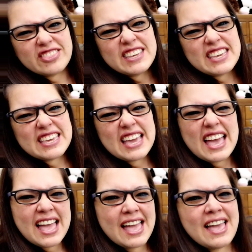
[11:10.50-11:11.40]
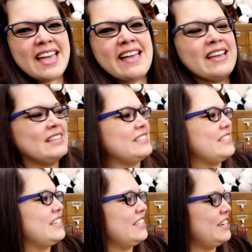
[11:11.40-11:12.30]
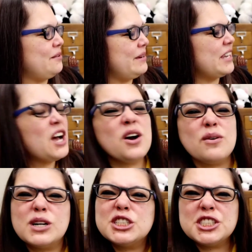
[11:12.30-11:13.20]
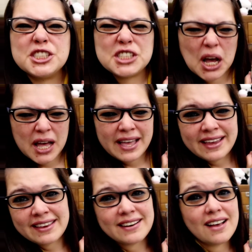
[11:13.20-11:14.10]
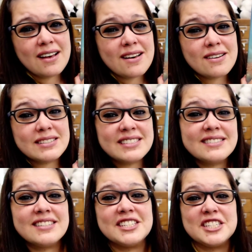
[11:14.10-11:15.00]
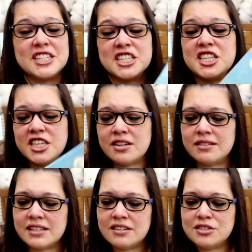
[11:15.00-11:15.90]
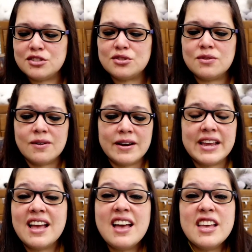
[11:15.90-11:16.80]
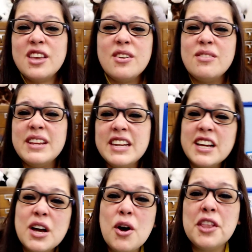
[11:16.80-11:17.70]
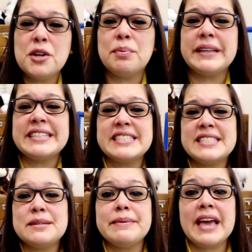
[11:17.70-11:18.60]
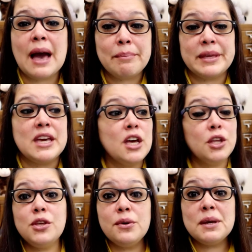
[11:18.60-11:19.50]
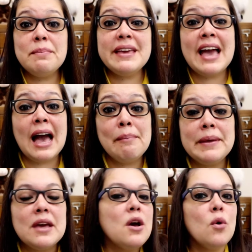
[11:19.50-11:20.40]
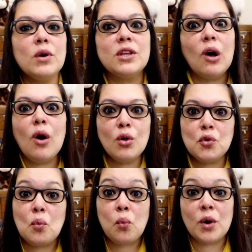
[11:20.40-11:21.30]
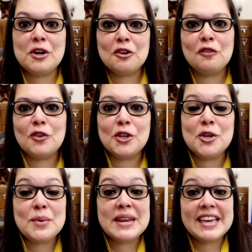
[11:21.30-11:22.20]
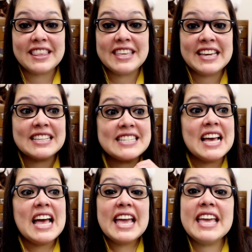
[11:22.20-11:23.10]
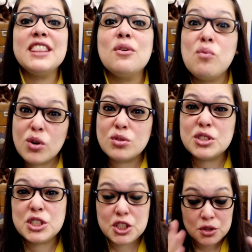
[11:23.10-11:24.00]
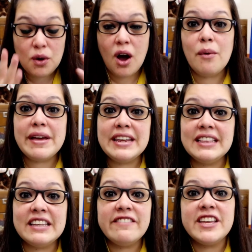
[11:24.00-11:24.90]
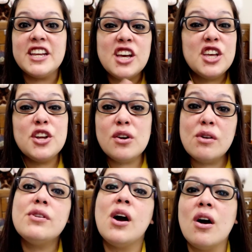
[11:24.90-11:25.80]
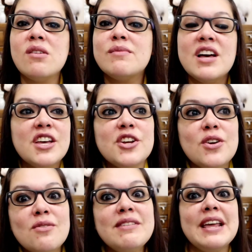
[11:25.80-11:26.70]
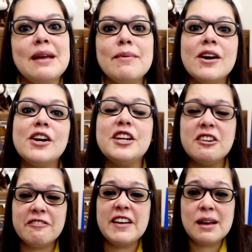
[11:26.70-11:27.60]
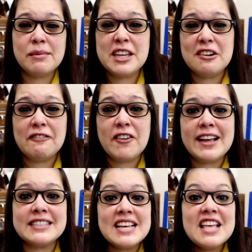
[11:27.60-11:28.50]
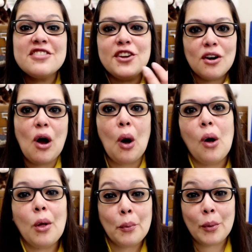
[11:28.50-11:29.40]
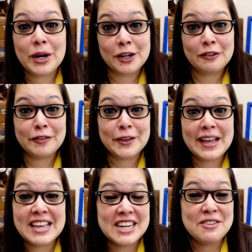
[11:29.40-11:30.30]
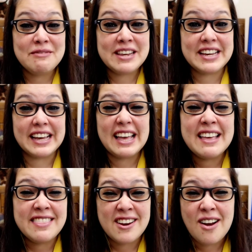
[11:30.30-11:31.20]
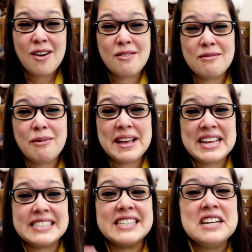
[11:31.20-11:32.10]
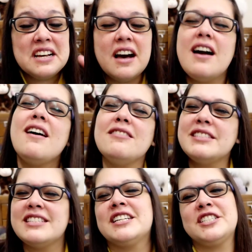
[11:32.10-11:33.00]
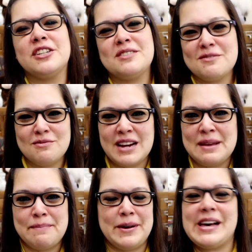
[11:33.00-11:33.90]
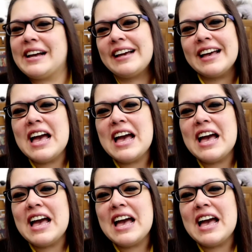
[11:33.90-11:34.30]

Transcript: The end! Here we go. Shine. Oh, it's such a cute little story. You don't need to go other places to be happy. You can be happy with all the wonderful, unique things in the world you already live in. Your own home, your own neighborhood, your family, your friends. They're all wonderful and unique in their own ways. Oh, such a great book.